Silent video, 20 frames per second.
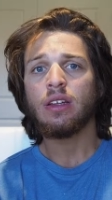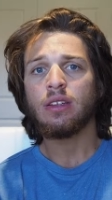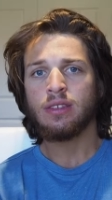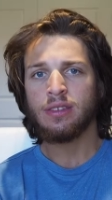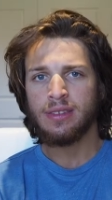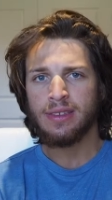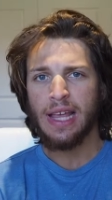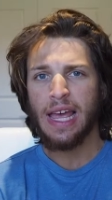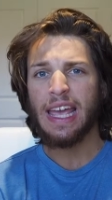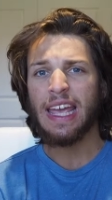
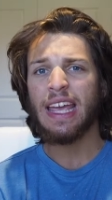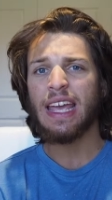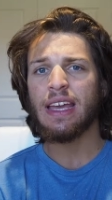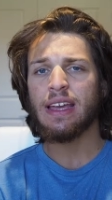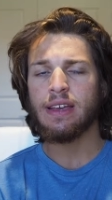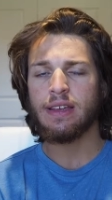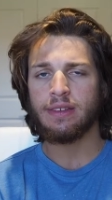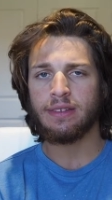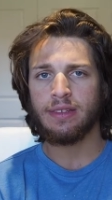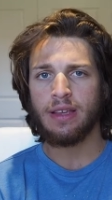staking
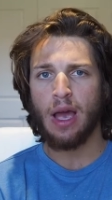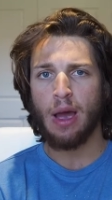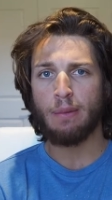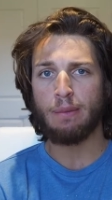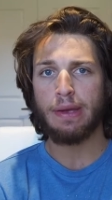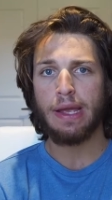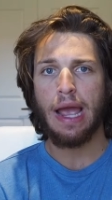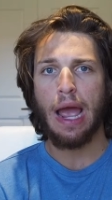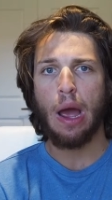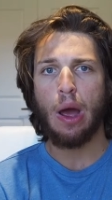is
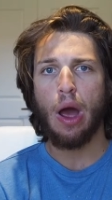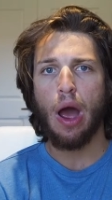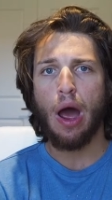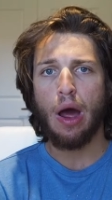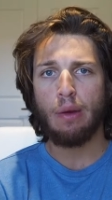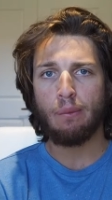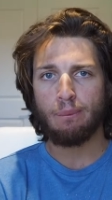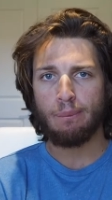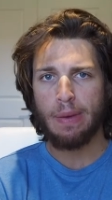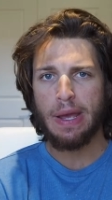coming out
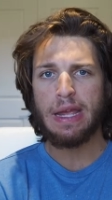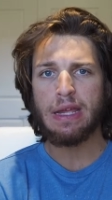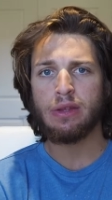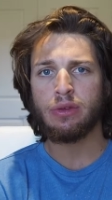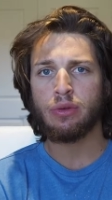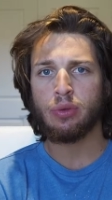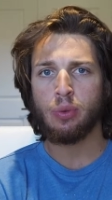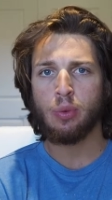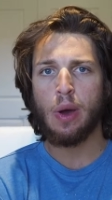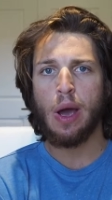on May
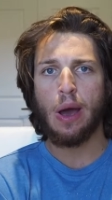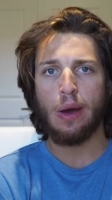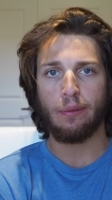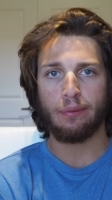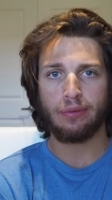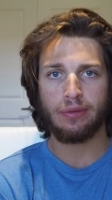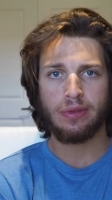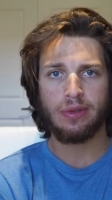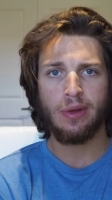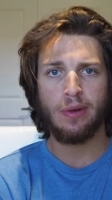
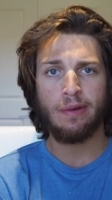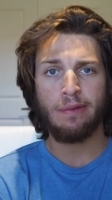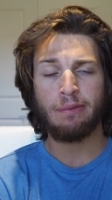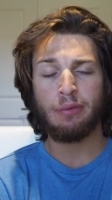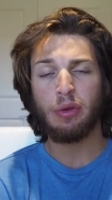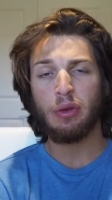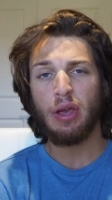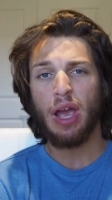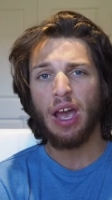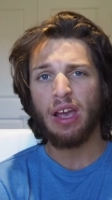twelfth. So if
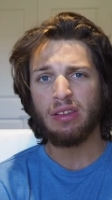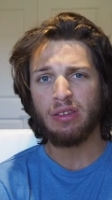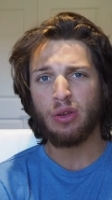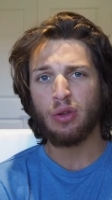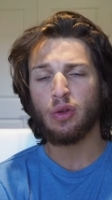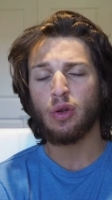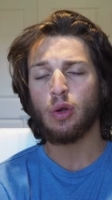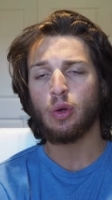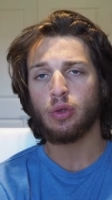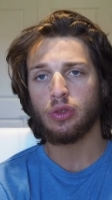you guys
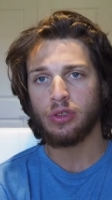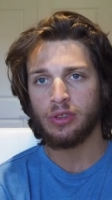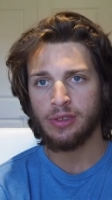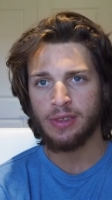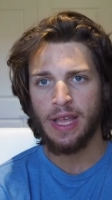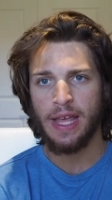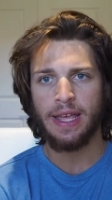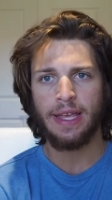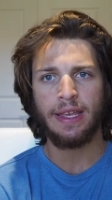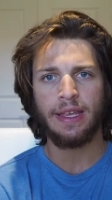don't know what
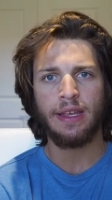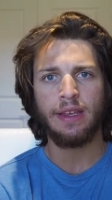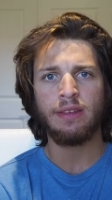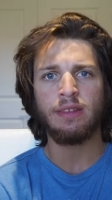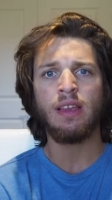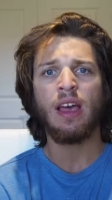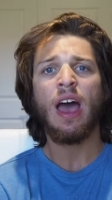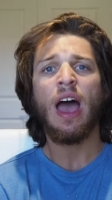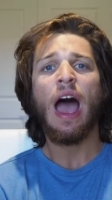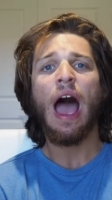staking
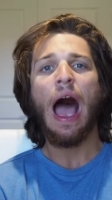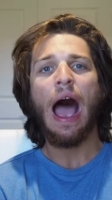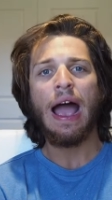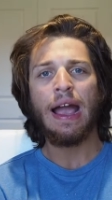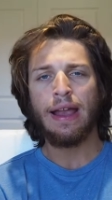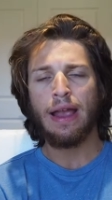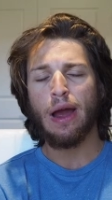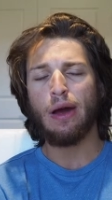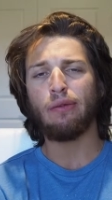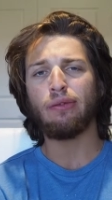is,
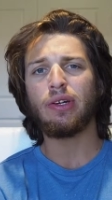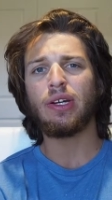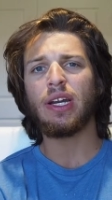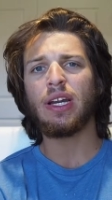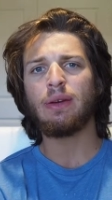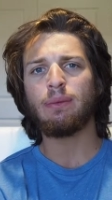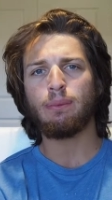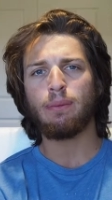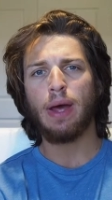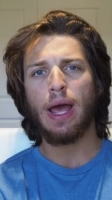I covered
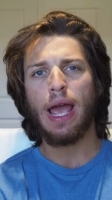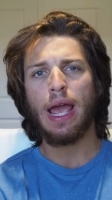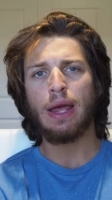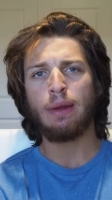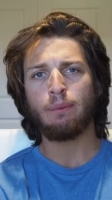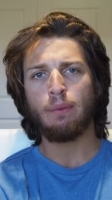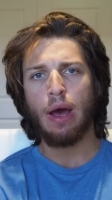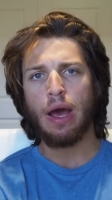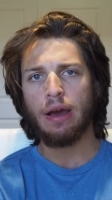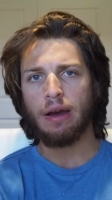it in,
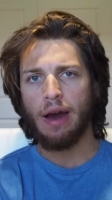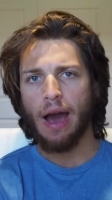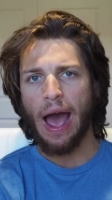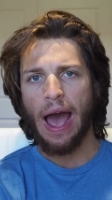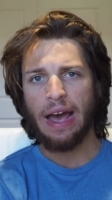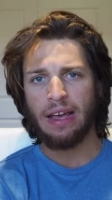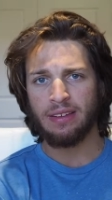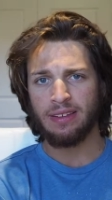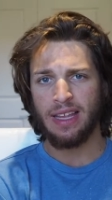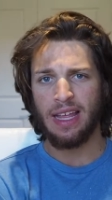in my
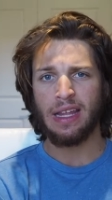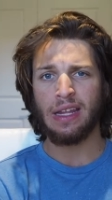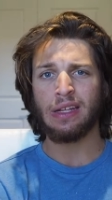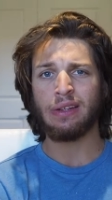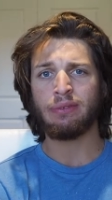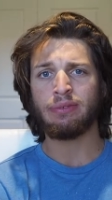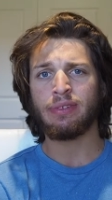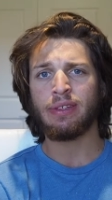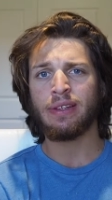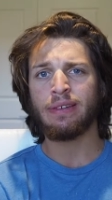last
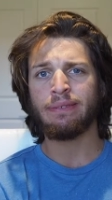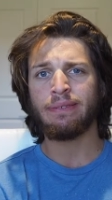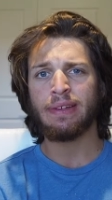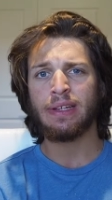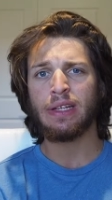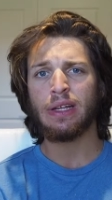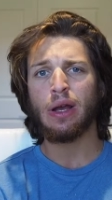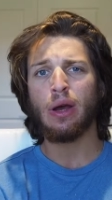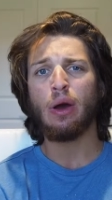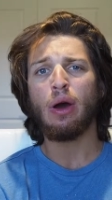N F T
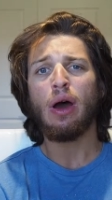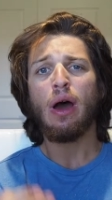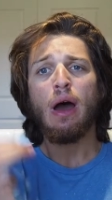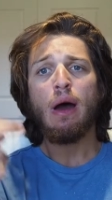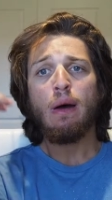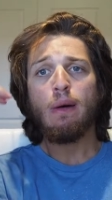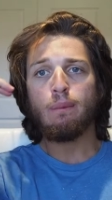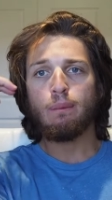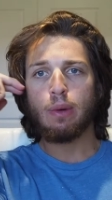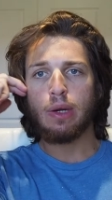video,
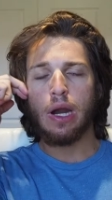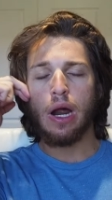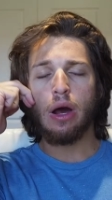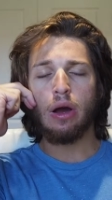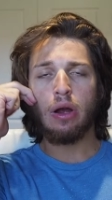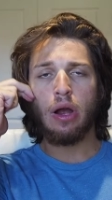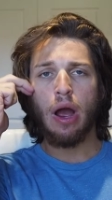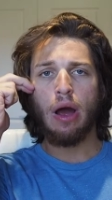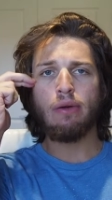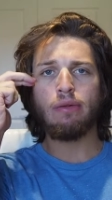but
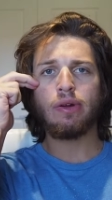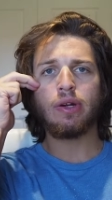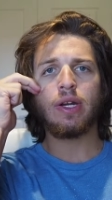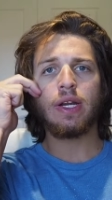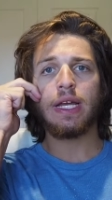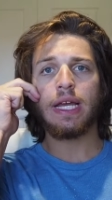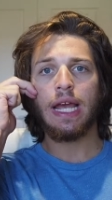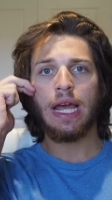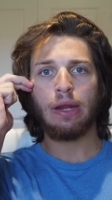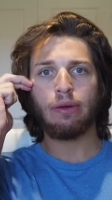I'll cover
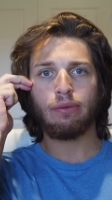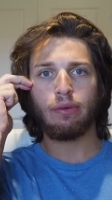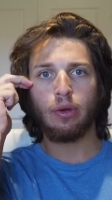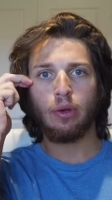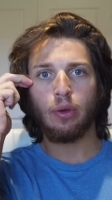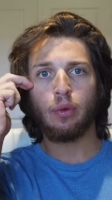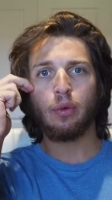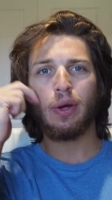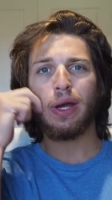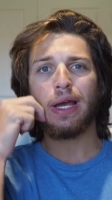it again
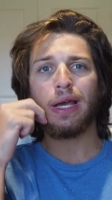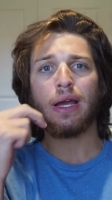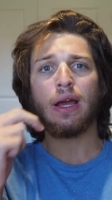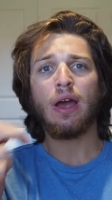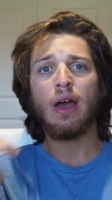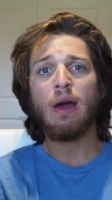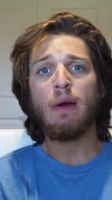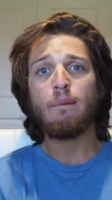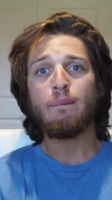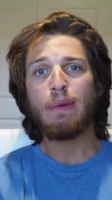real quick.
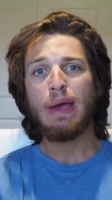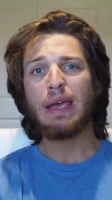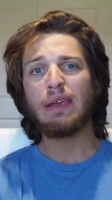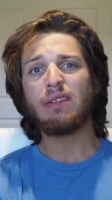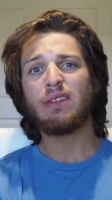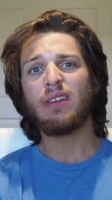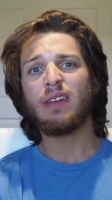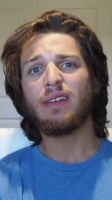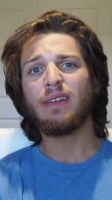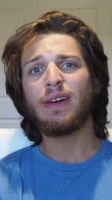
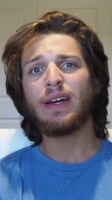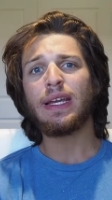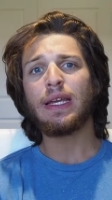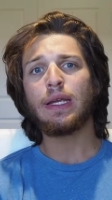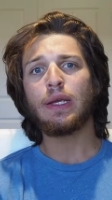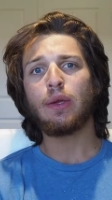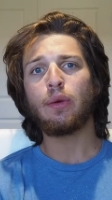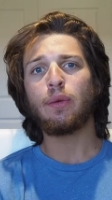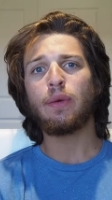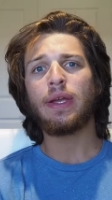Basically
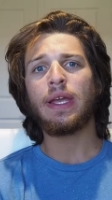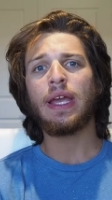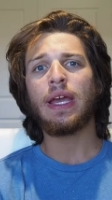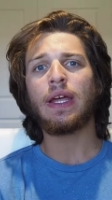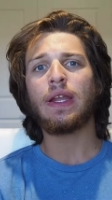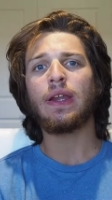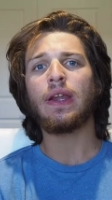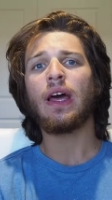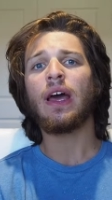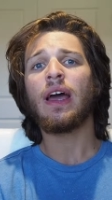you
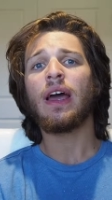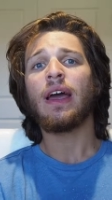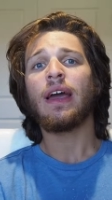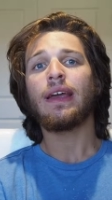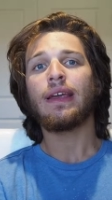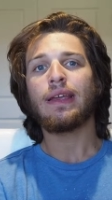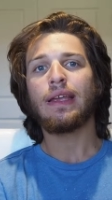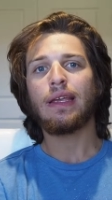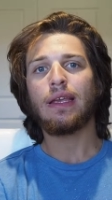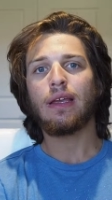can
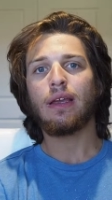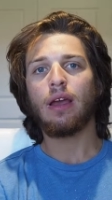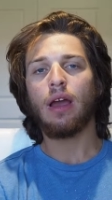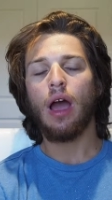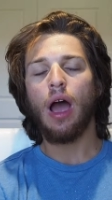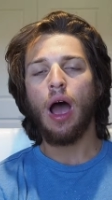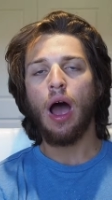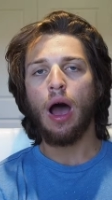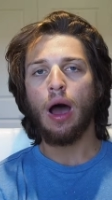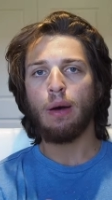
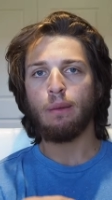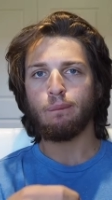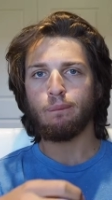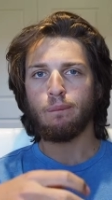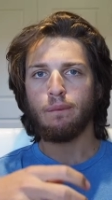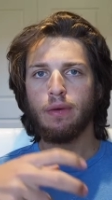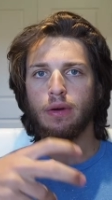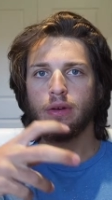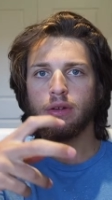um,